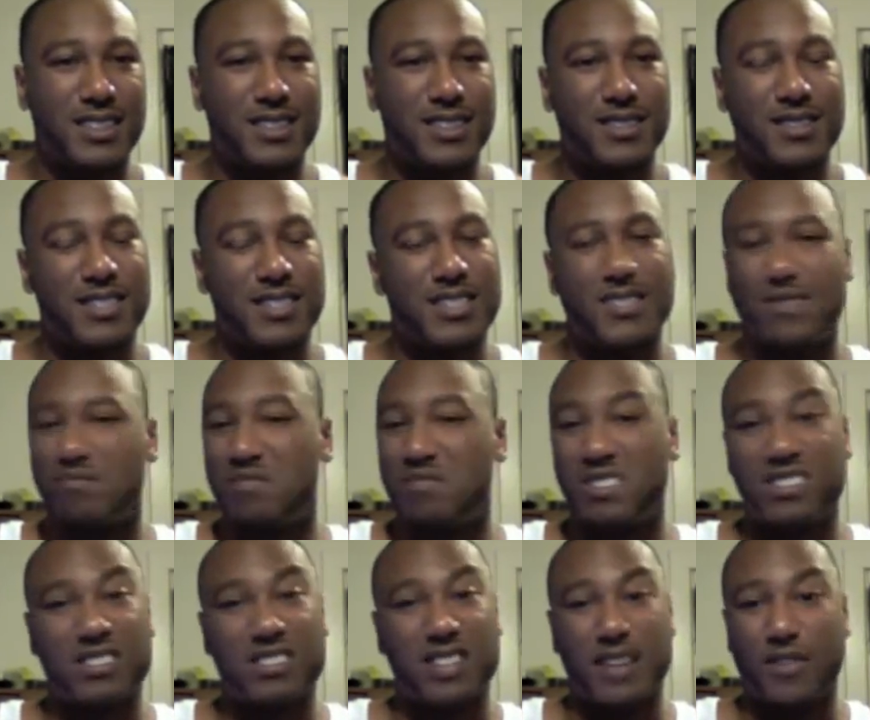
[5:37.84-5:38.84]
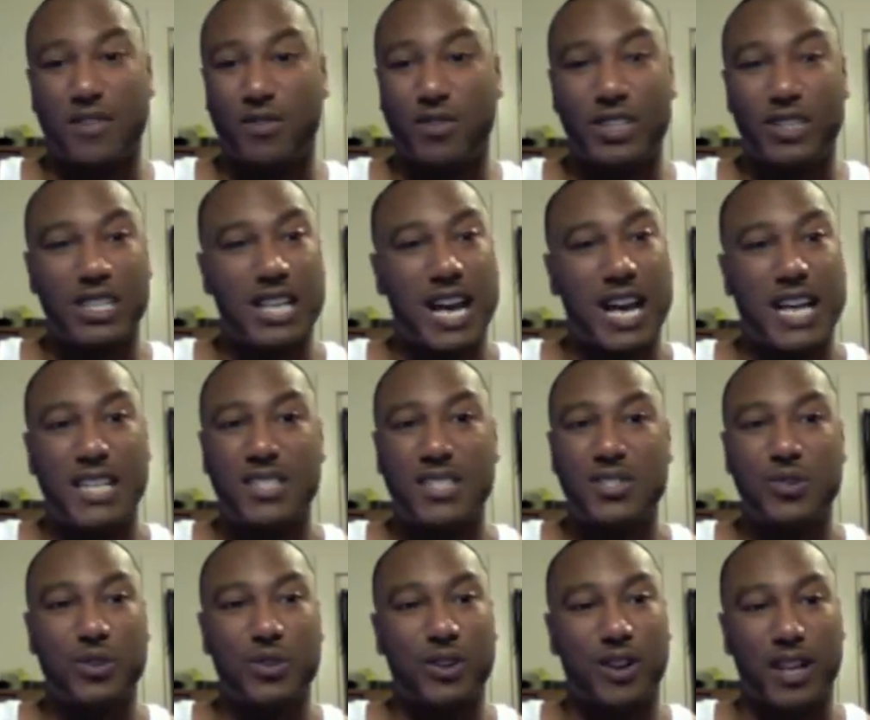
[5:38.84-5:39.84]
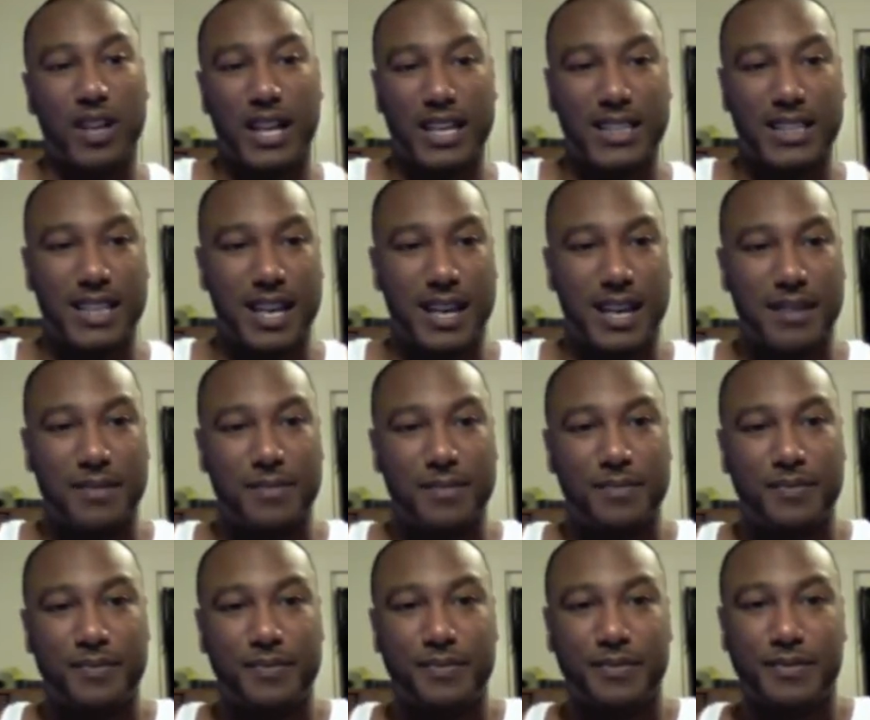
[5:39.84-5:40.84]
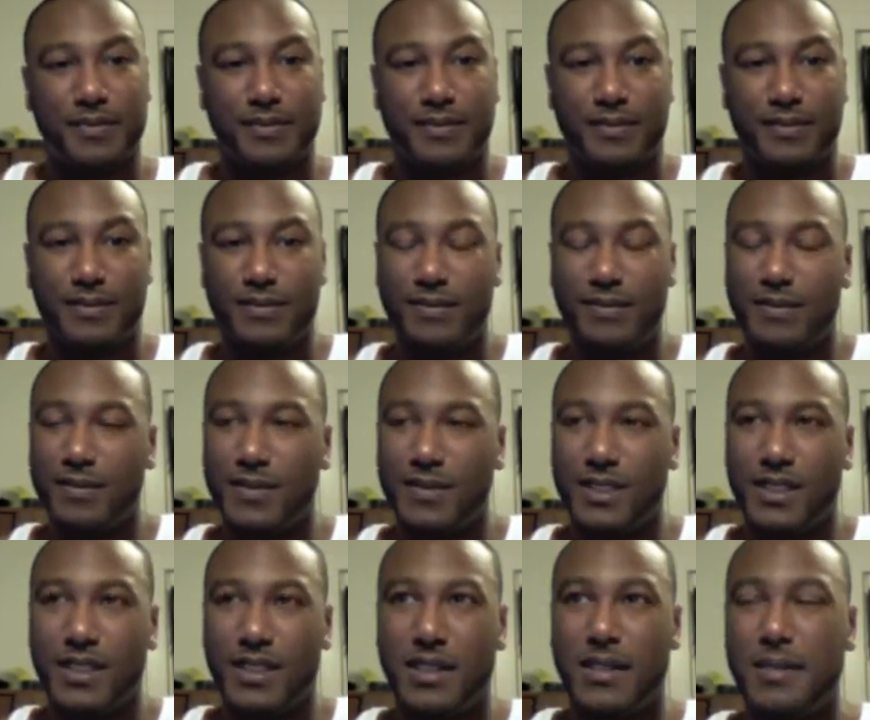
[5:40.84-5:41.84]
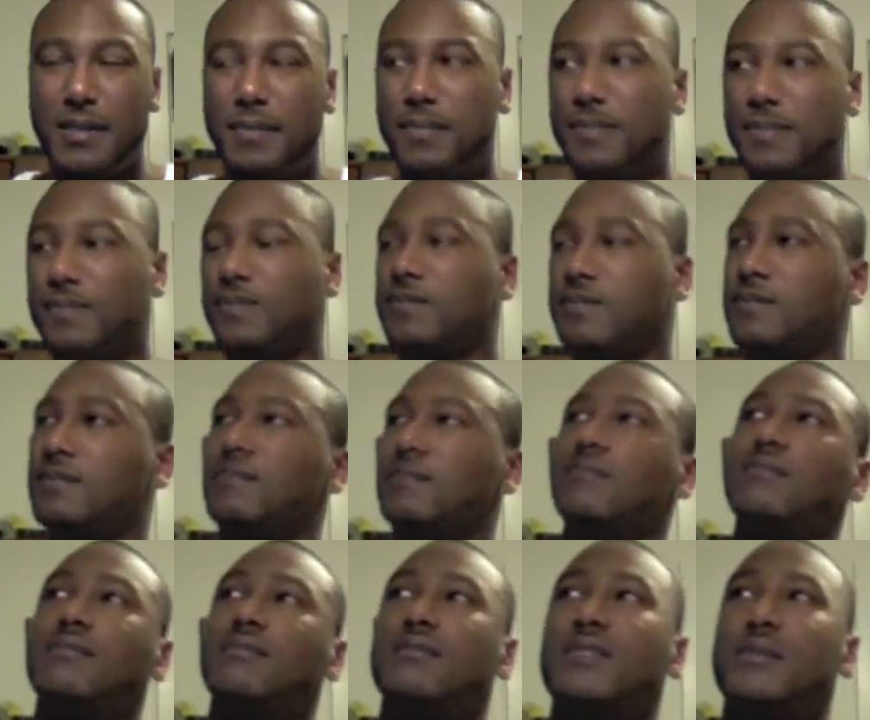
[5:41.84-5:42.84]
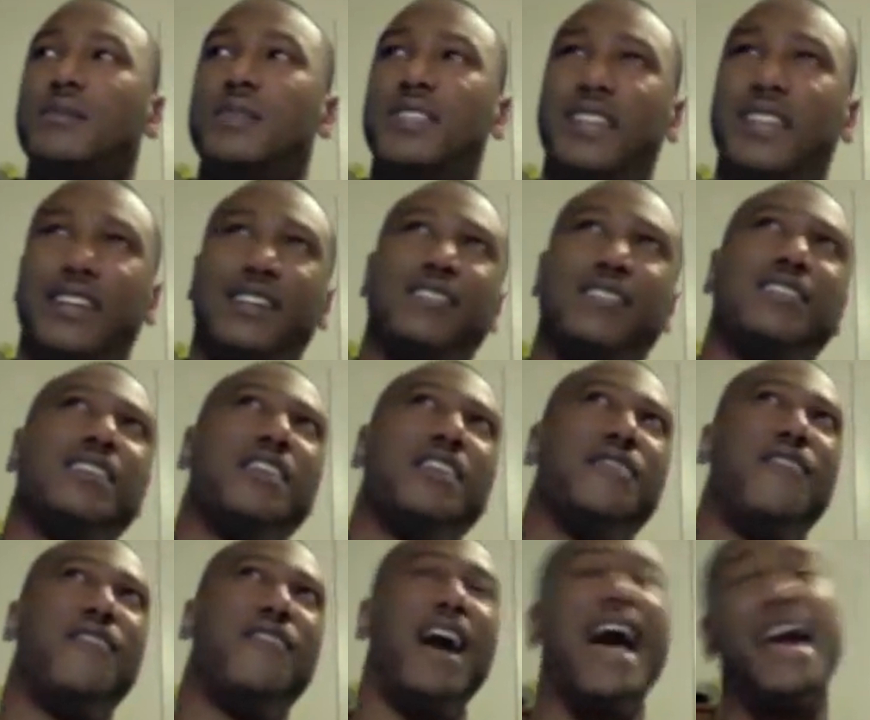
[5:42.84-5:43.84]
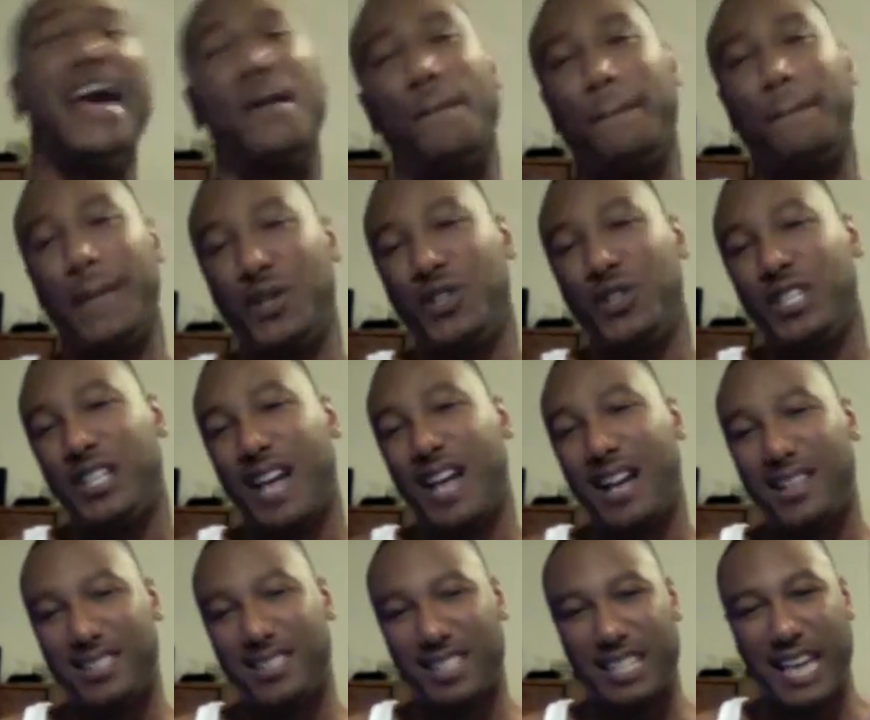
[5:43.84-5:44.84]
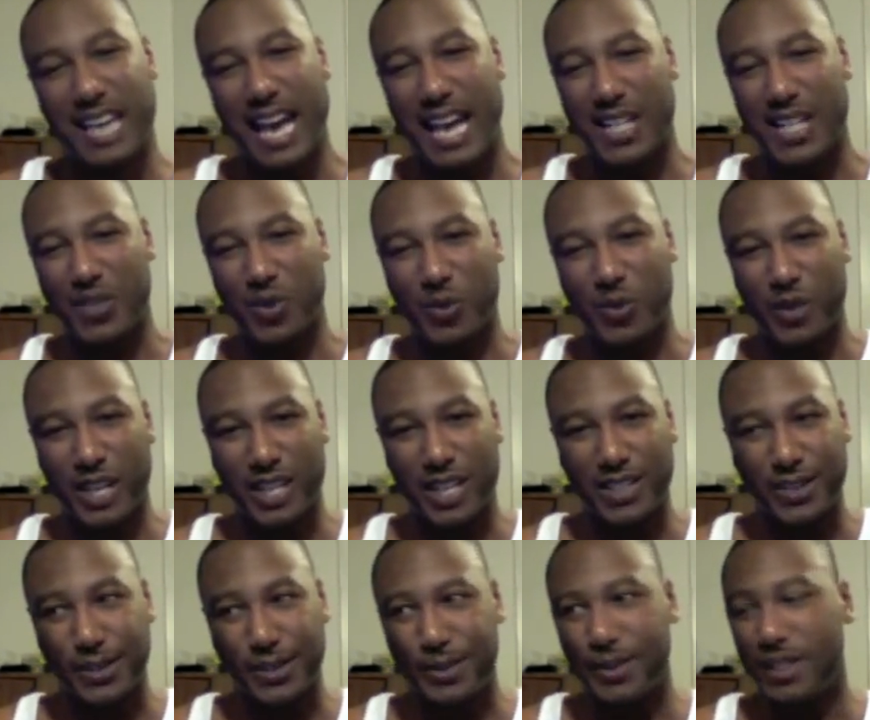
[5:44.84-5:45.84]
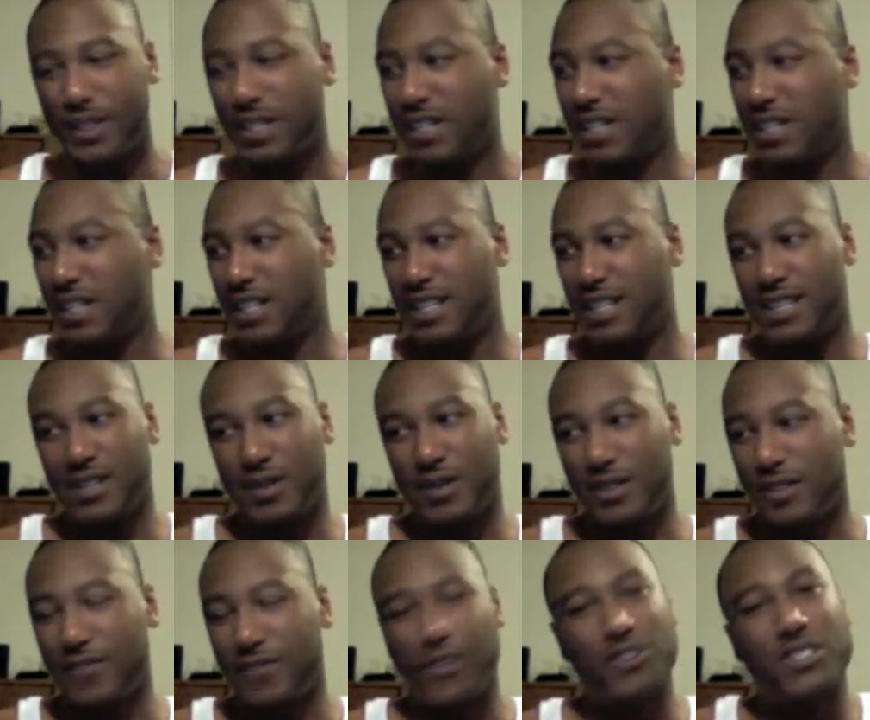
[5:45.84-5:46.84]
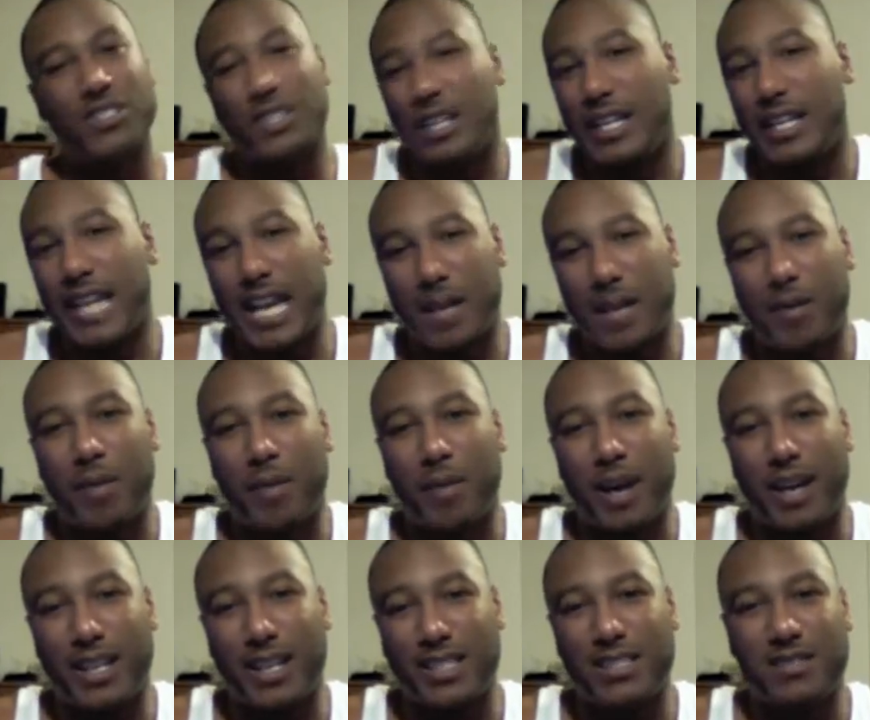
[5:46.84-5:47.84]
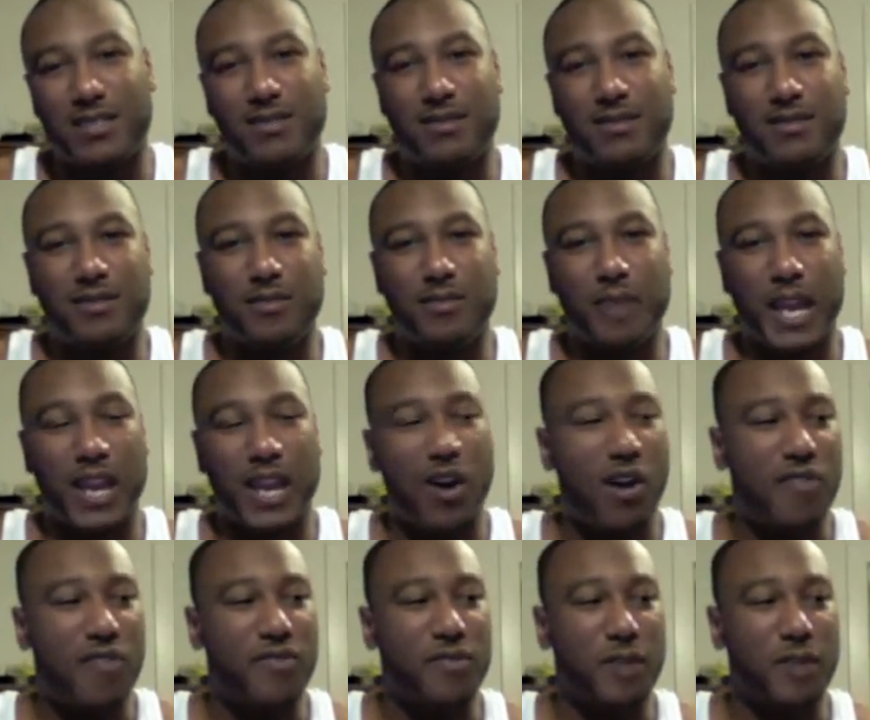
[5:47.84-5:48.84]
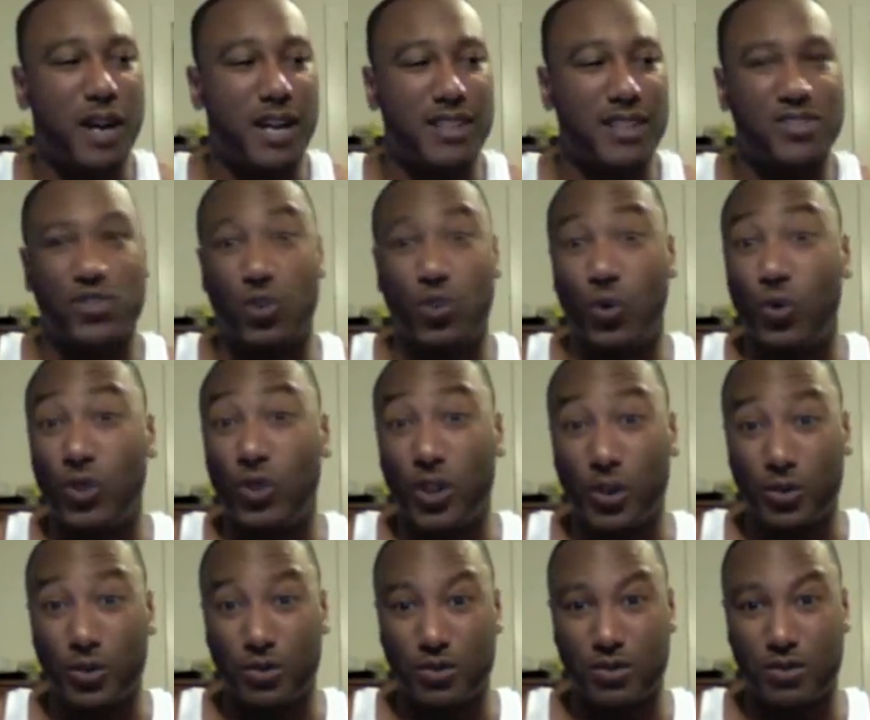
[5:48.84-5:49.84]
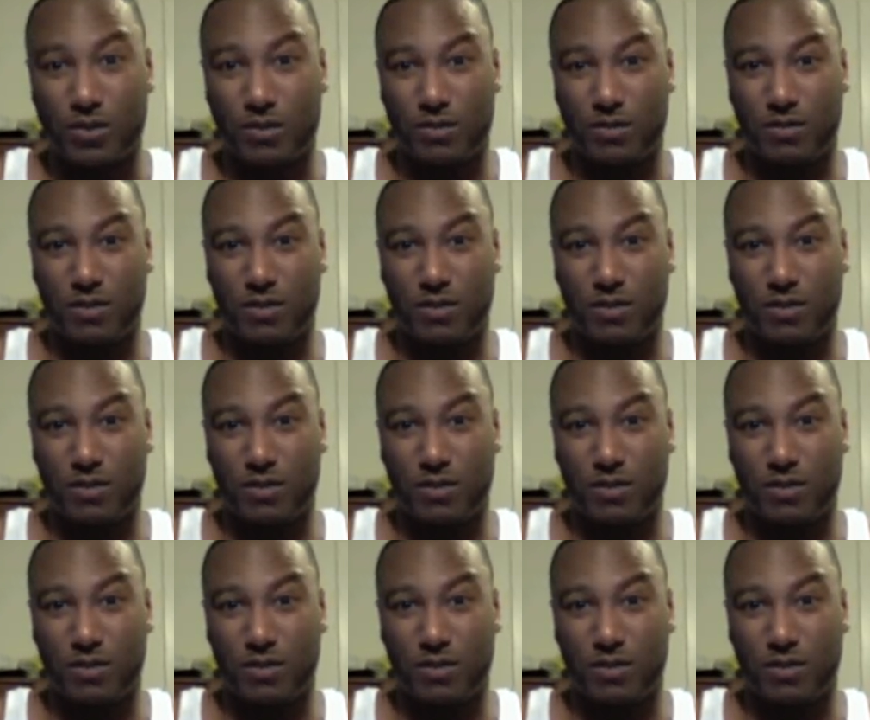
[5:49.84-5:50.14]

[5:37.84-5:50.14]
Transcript: Just never really got into it all like that. Let me think. If I had $1 million in cash, what would I do? Well, the first thing that came to my mind is pay off my school loans,